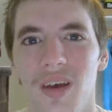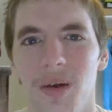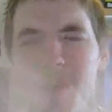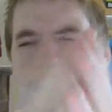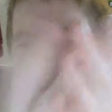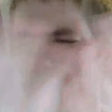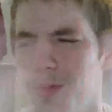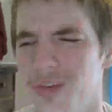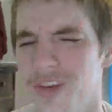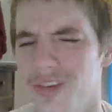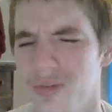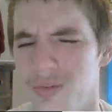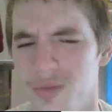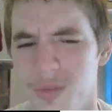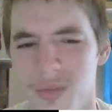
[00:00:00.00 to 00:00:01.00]
I call him
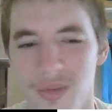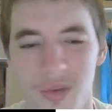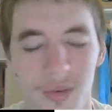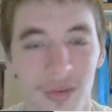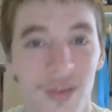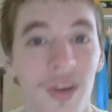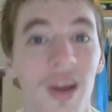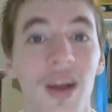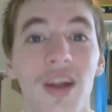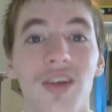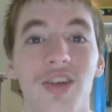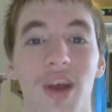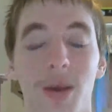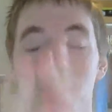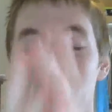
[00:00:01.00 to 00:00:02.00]
Jason for some bizarre reason.
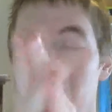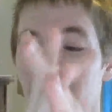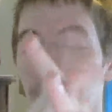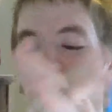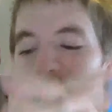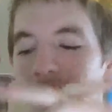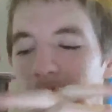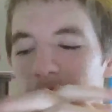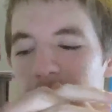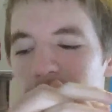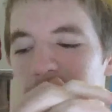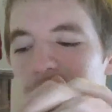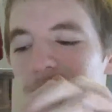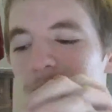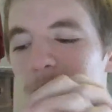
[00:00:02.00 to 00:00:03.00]
James, he had
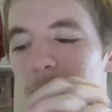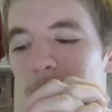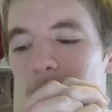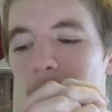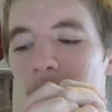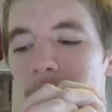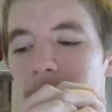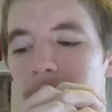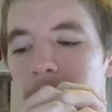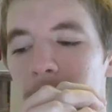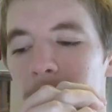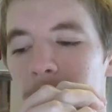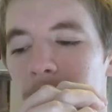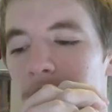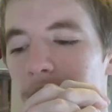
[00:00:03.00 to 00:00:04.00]
to do
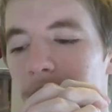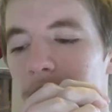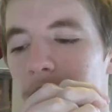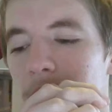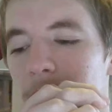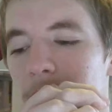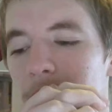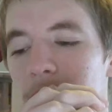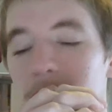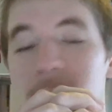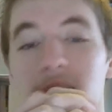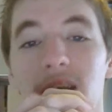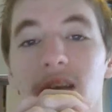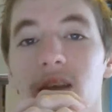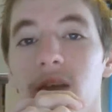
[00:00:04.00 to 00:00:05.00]
it, not counting how many times he
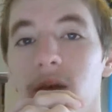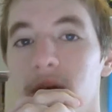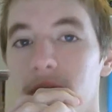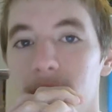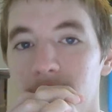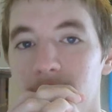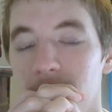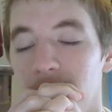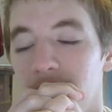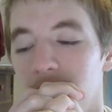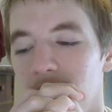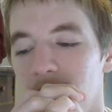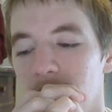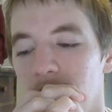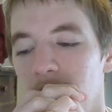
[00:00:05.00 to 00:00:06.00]
had to do it, but he had to
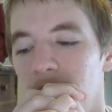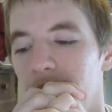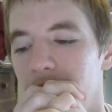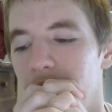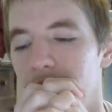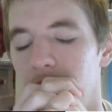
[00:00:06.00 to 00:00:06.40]
do it a lot.